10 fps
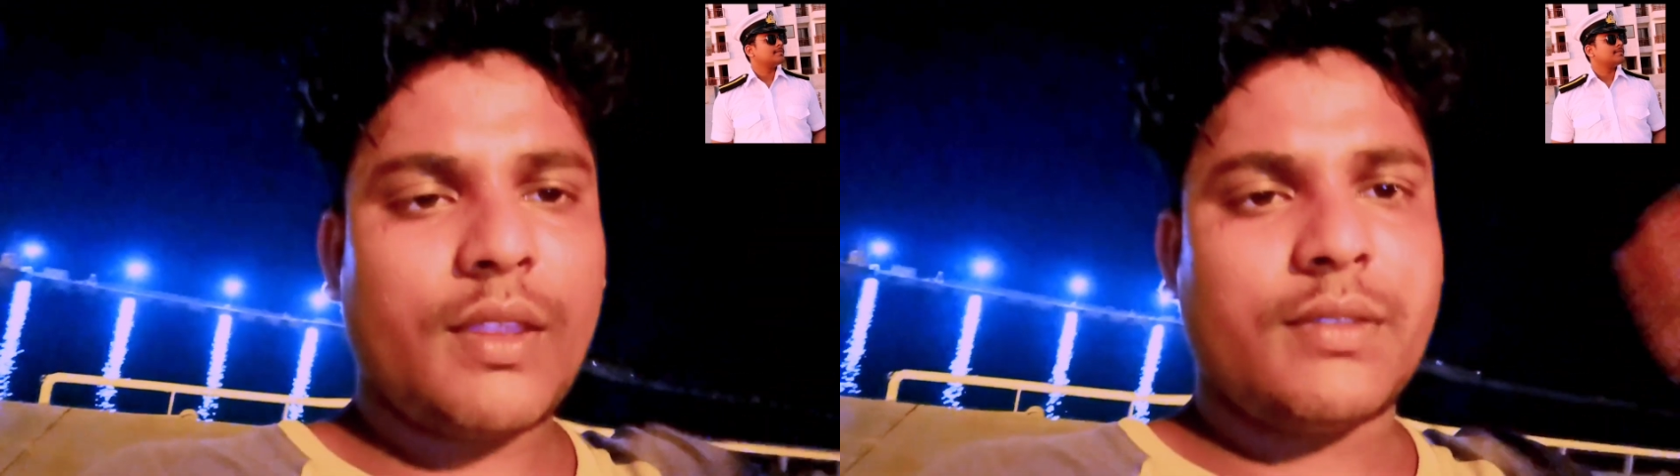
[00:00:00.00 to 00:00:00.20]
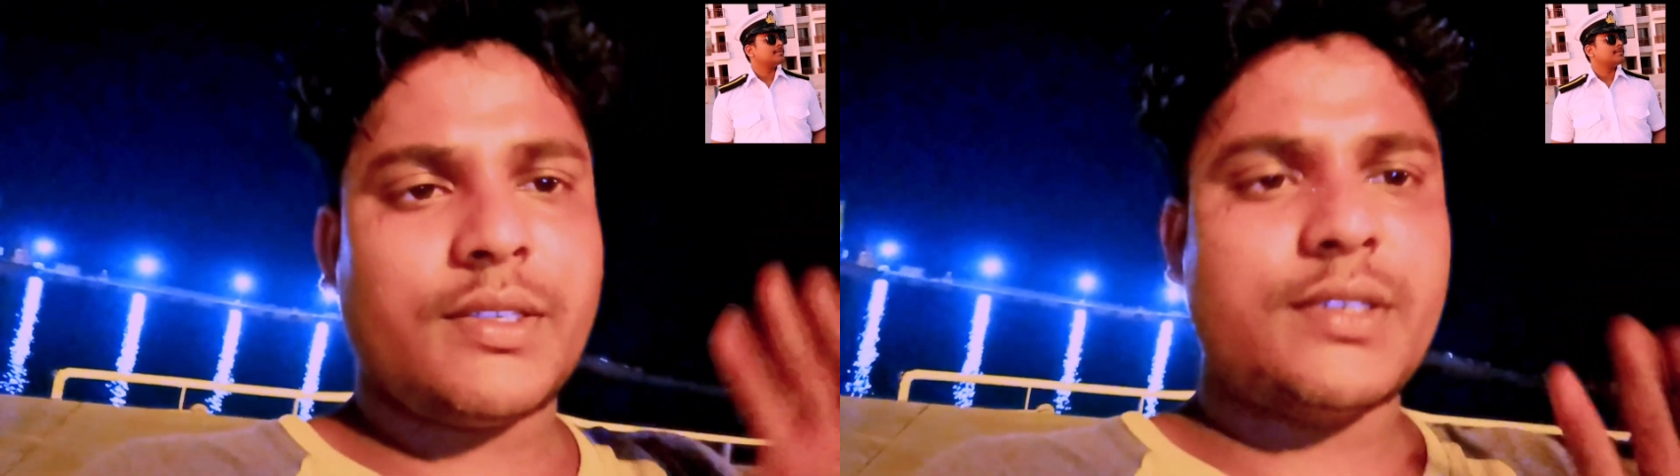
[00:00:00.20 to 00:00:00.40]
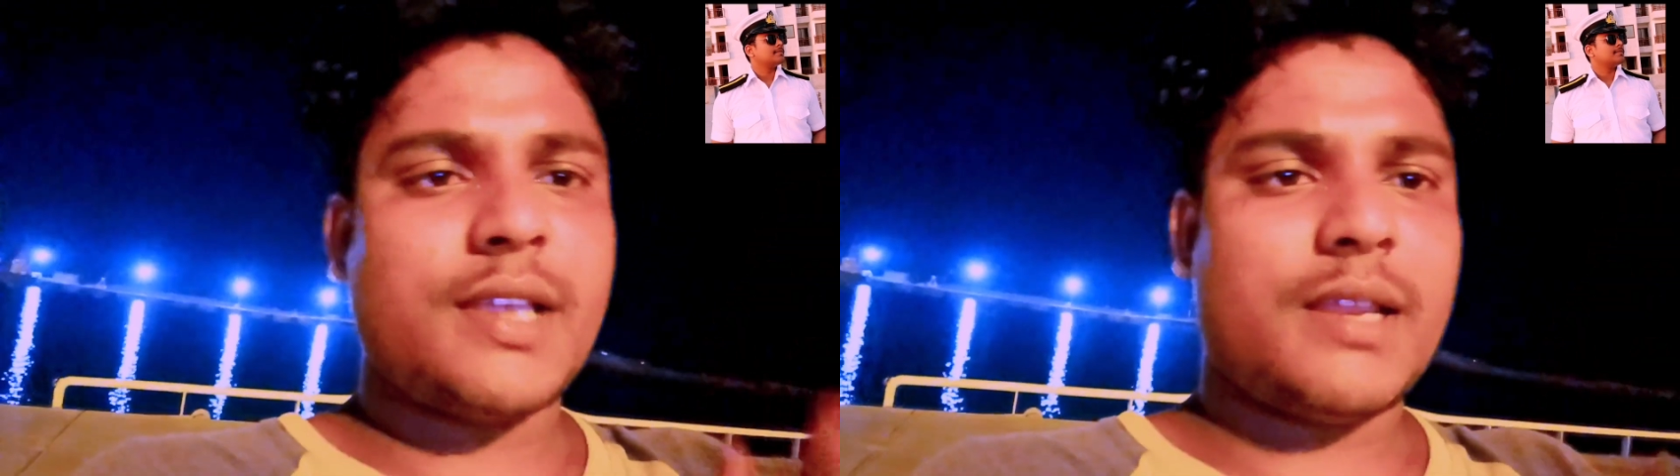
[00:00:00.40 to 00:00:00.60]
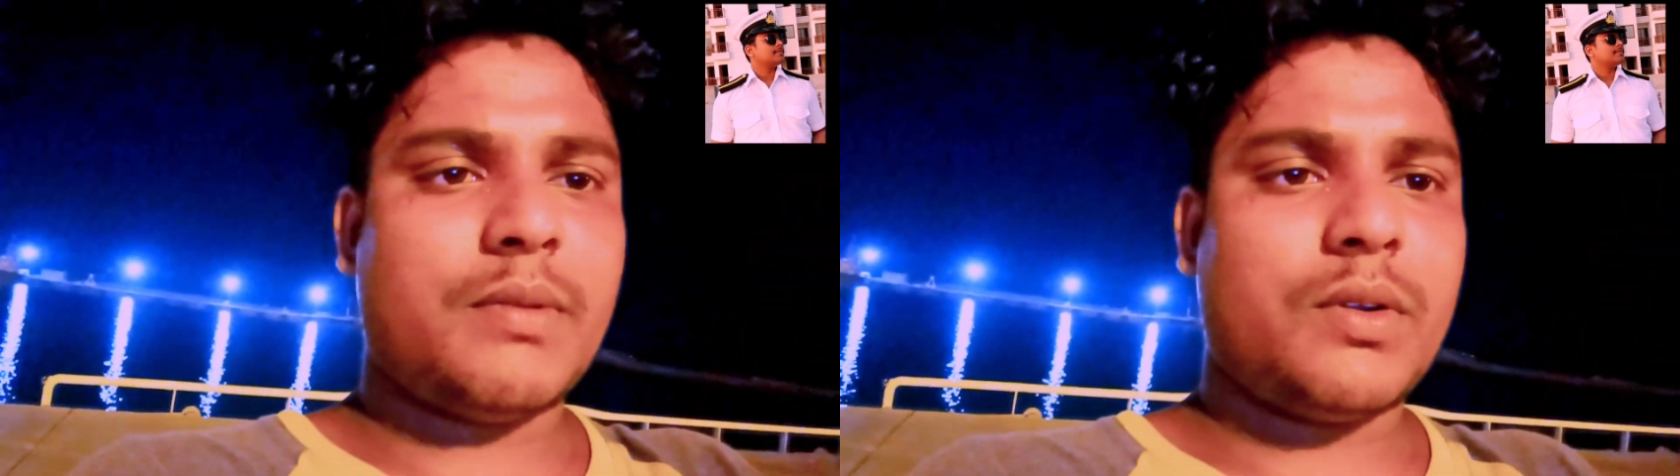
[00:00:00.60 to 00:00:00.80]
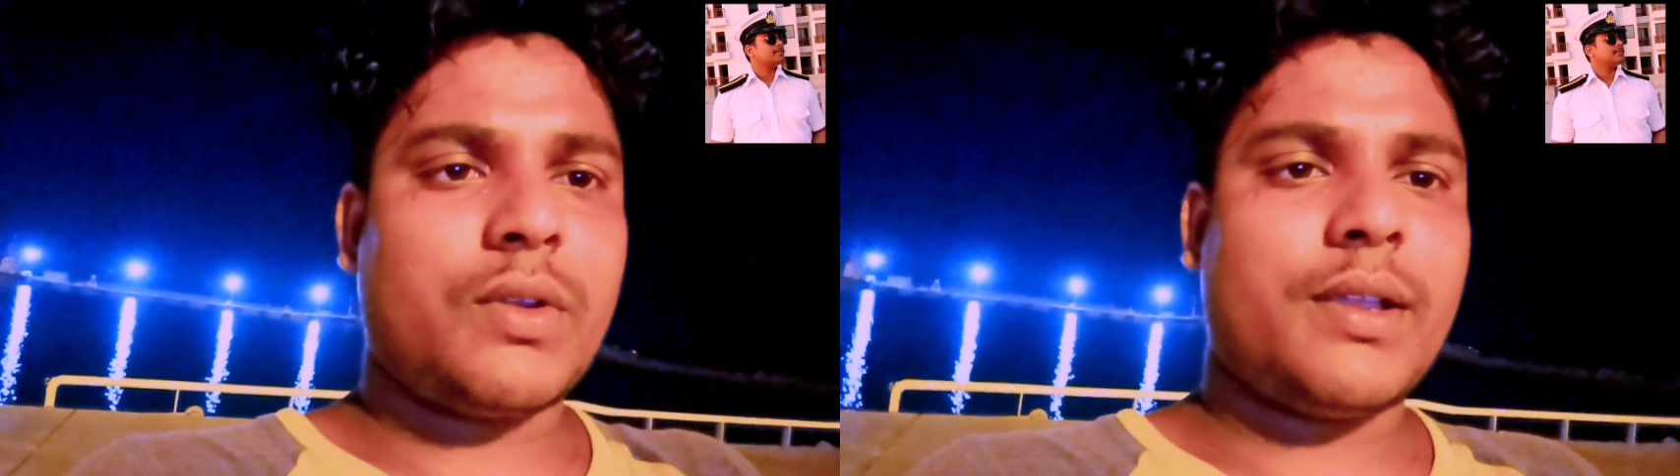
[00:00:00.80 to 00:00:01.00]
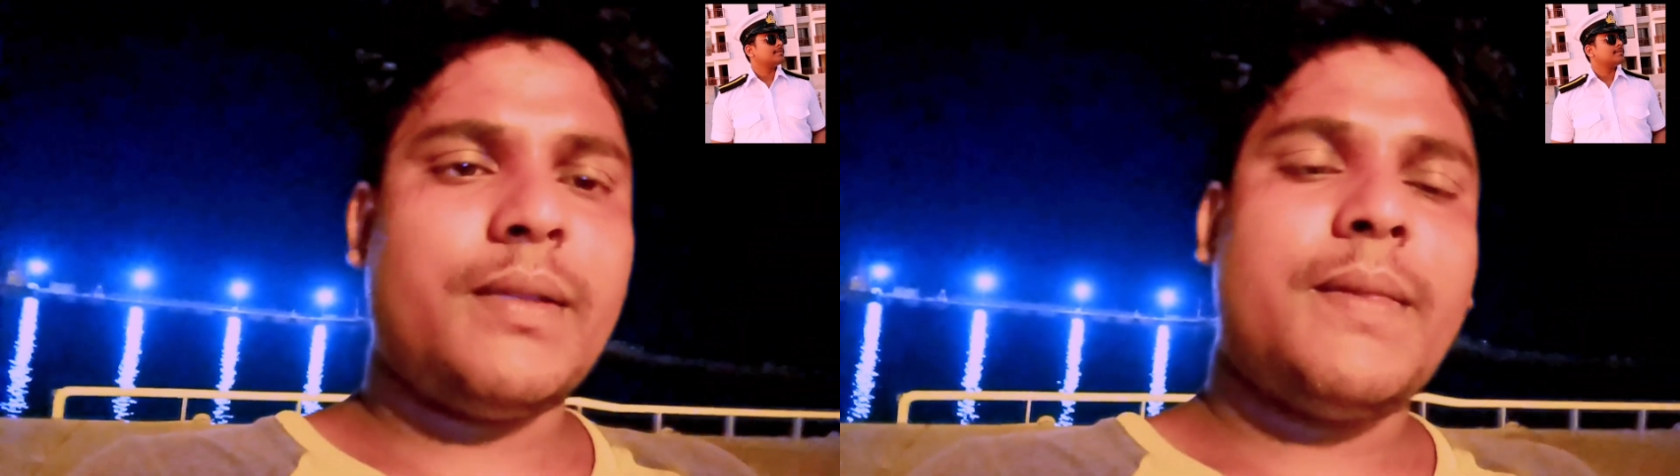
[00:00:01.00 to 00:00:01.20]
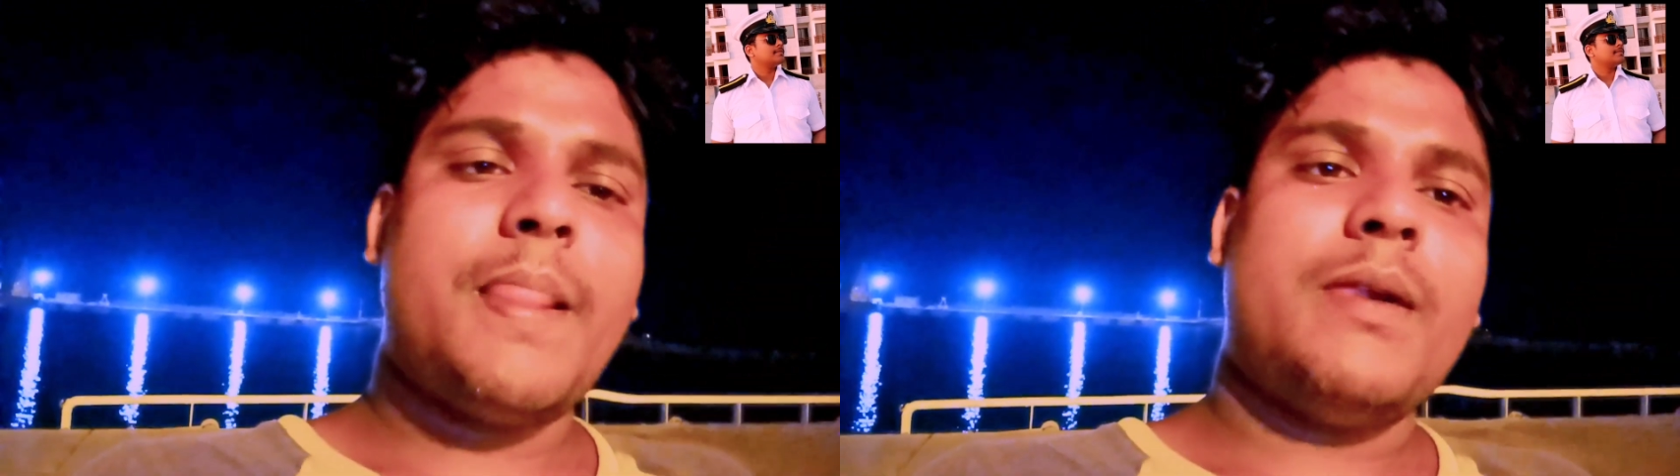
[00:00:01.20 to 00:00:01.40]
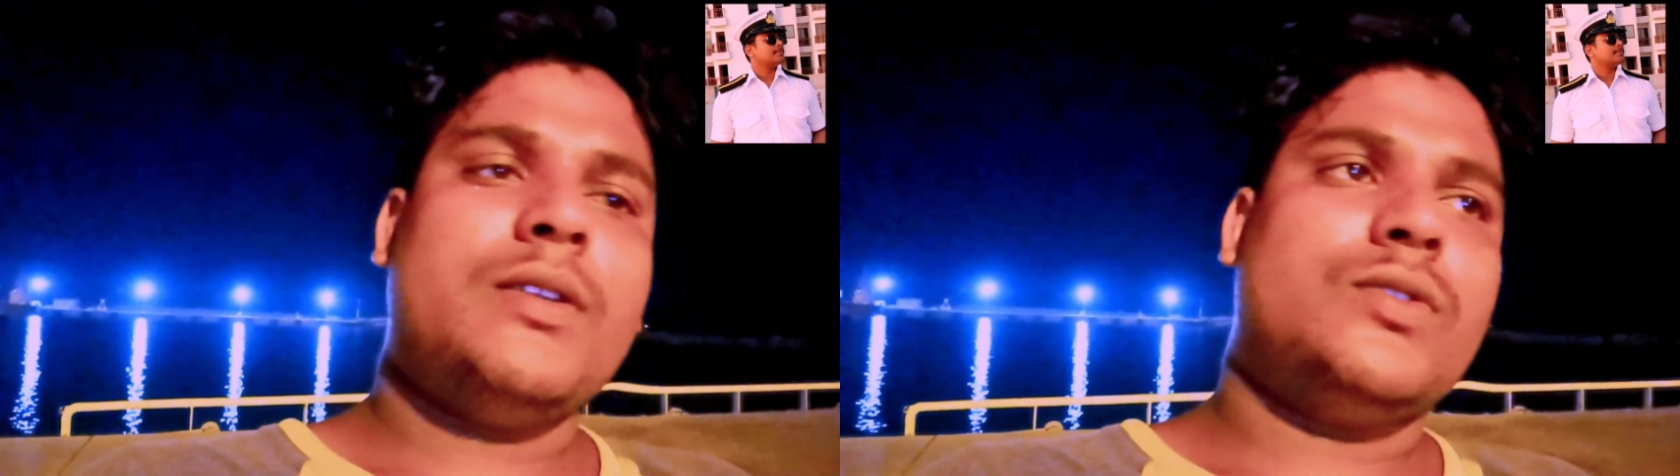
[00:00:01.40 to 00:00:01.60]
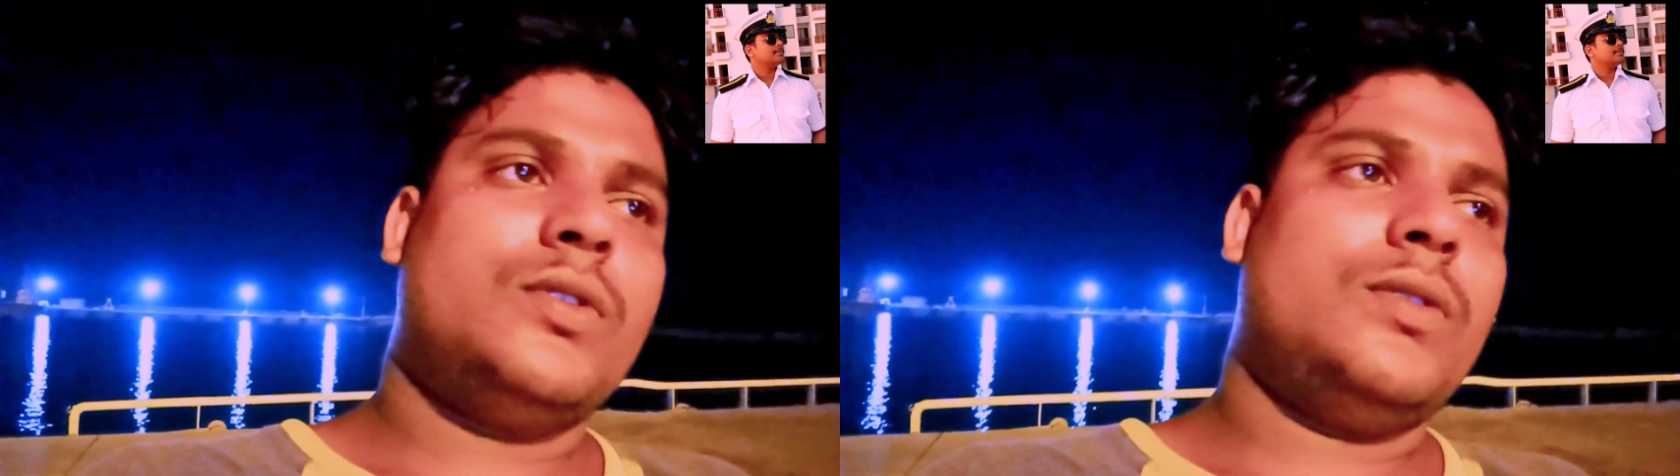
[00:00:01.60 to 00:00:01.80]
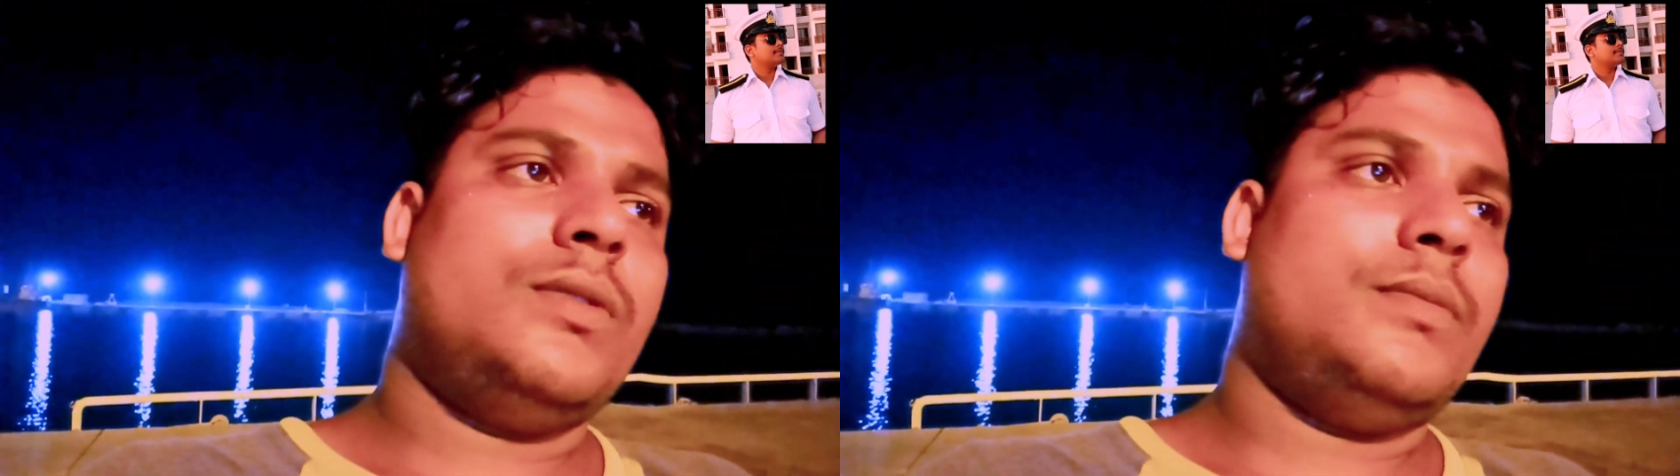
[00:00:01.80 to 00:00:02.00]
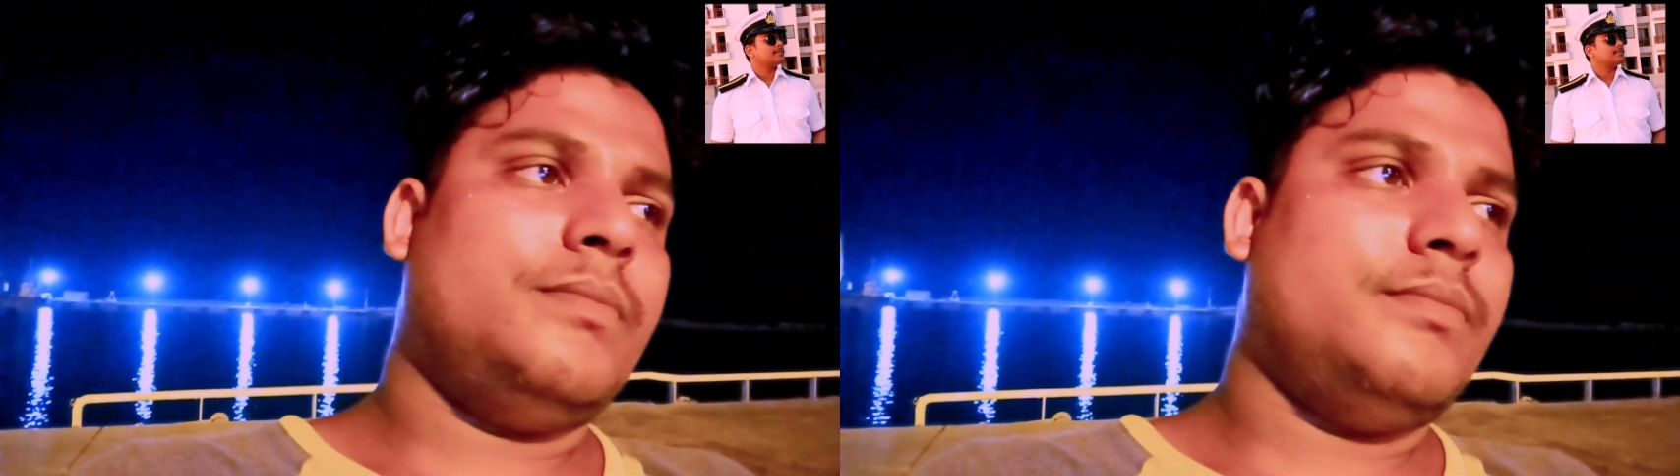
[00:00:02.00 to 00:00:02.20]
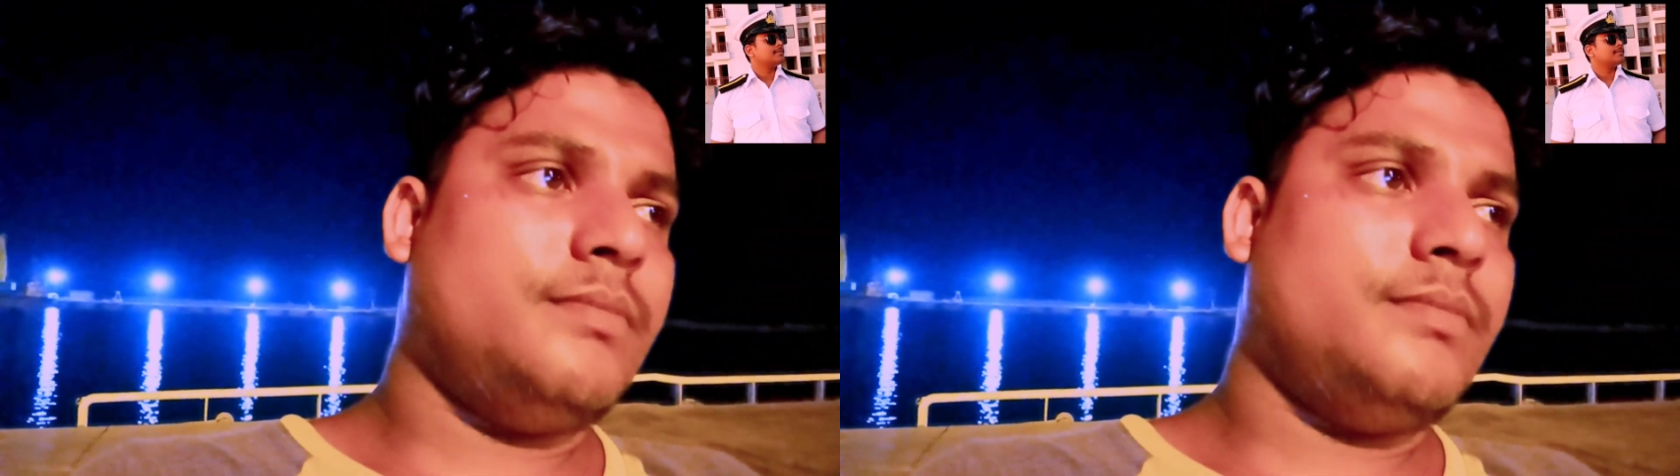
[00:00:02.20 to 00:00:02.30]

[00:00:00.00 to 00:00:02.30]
This is all about, okay? So